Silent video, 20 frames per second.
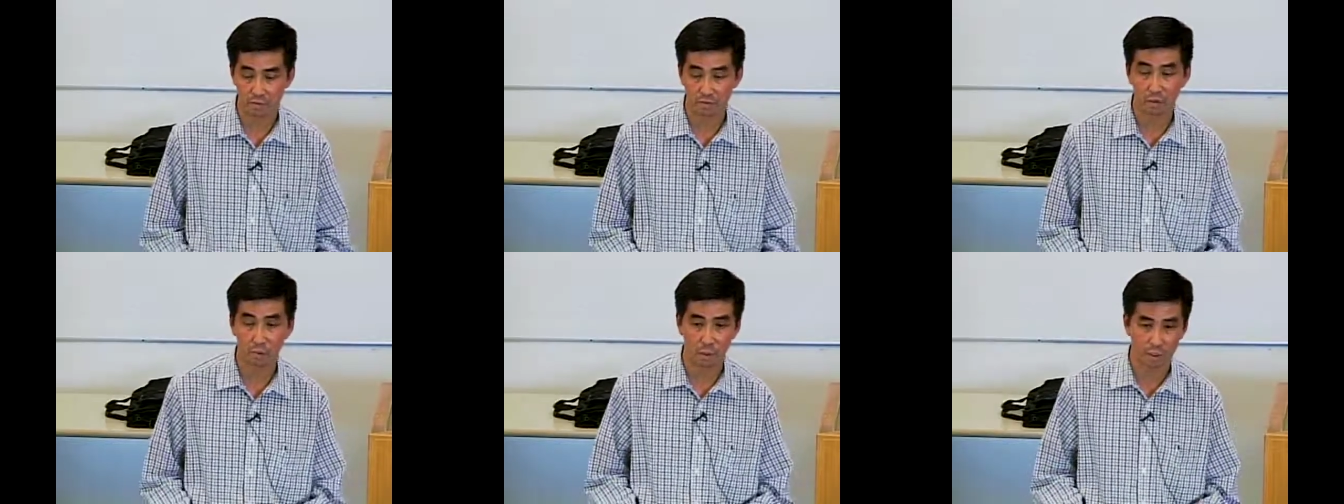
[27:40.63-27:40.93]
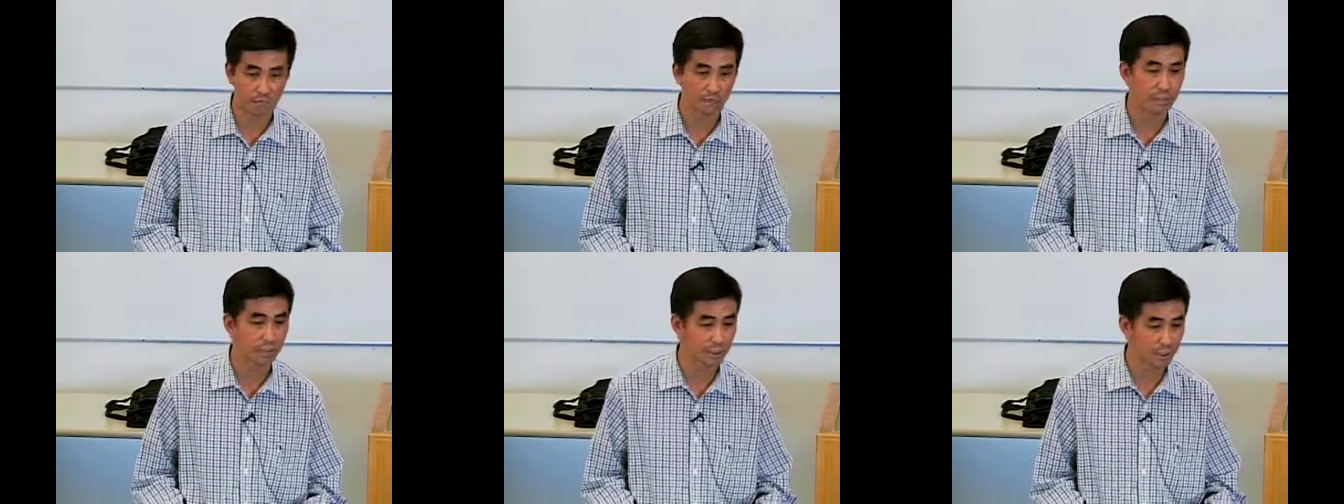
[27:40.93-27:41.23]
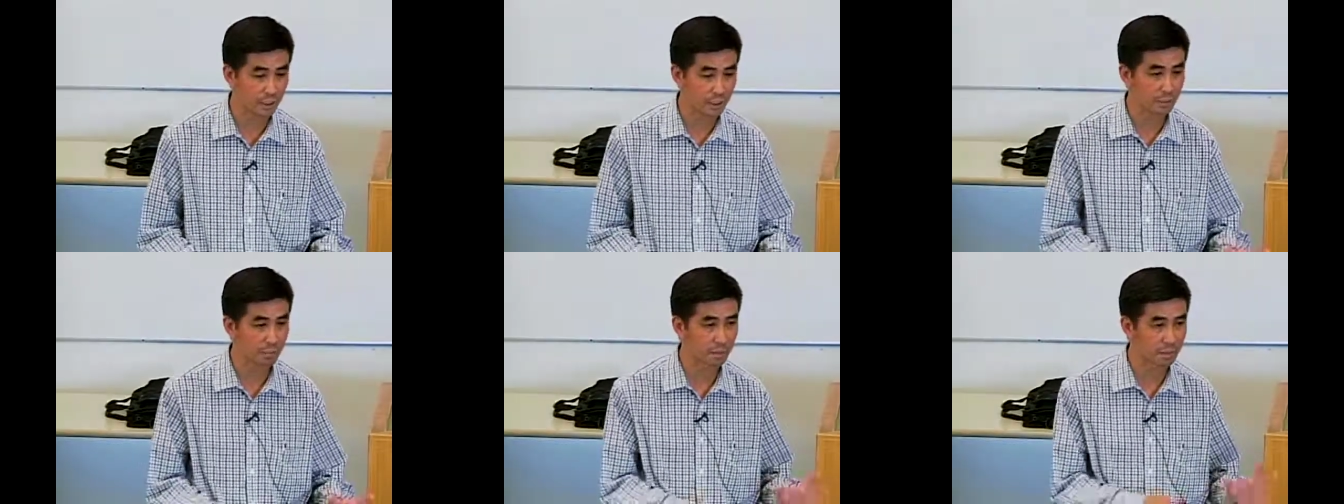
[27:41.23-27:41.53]
welfare
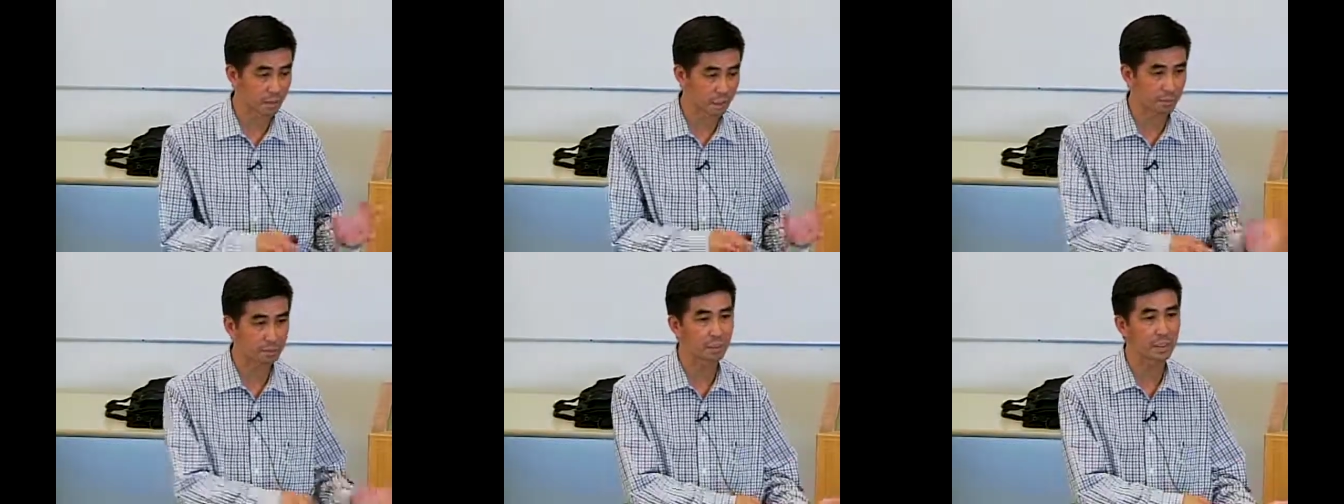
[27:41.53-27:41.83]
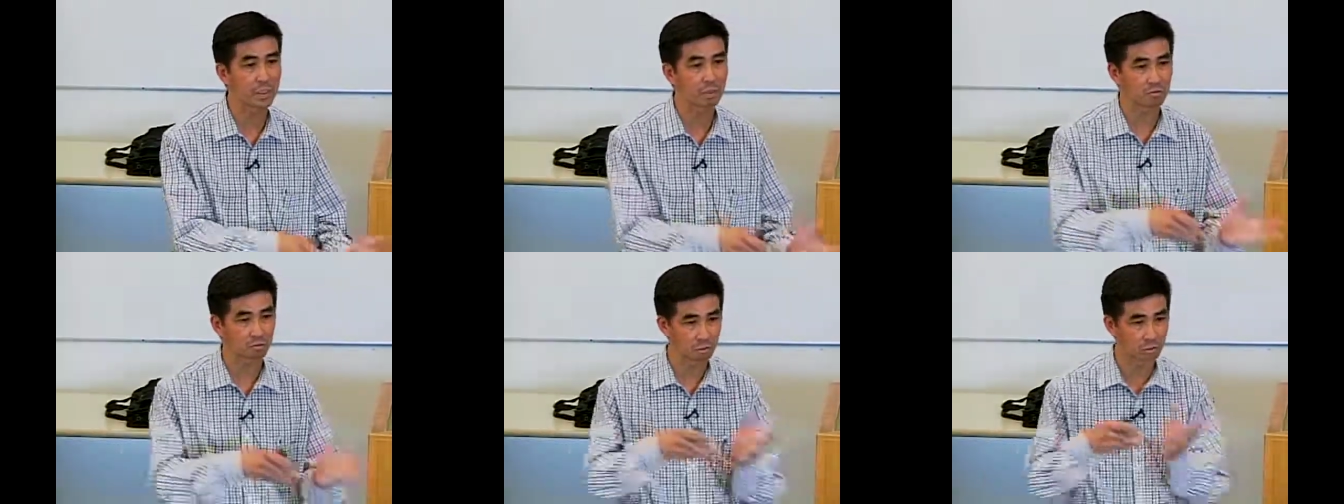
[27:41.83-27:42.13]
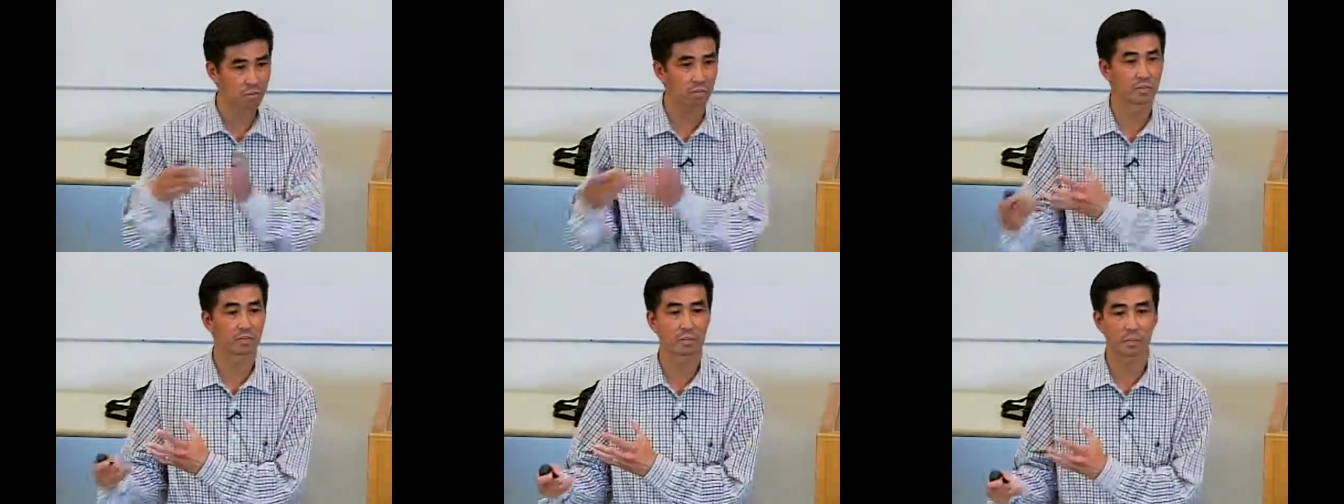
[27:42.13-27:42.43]
system and then being
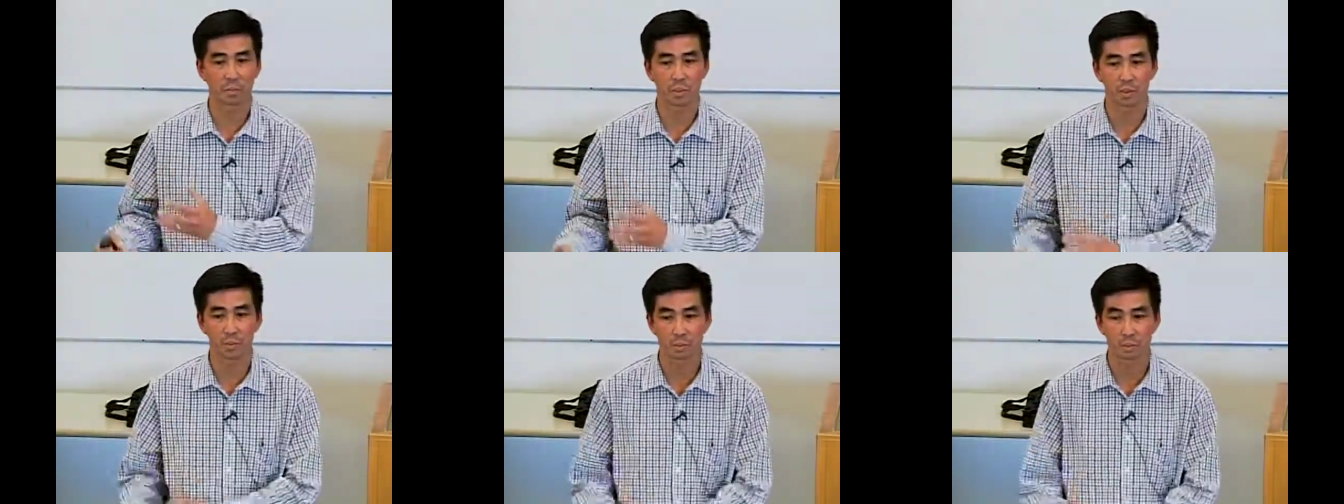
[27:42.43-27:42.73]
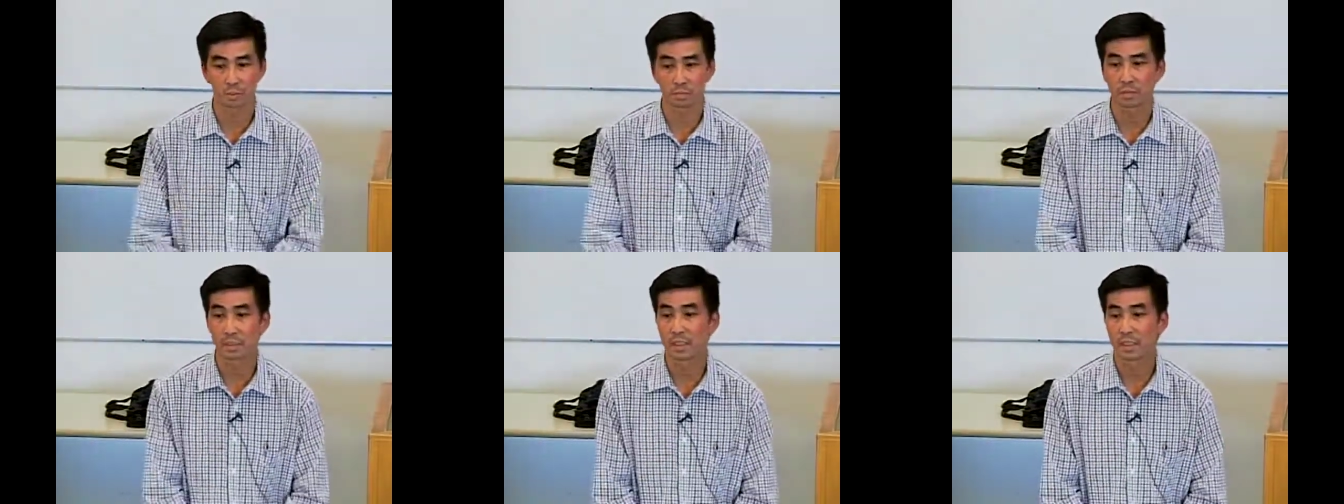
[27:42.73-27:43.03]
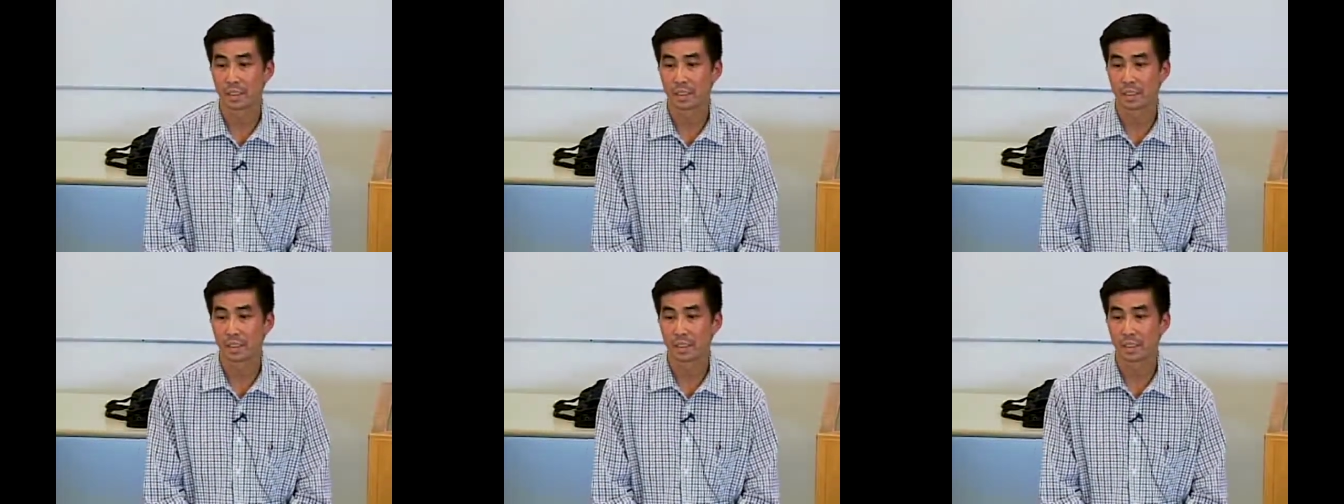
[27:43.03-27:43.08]
removed from the home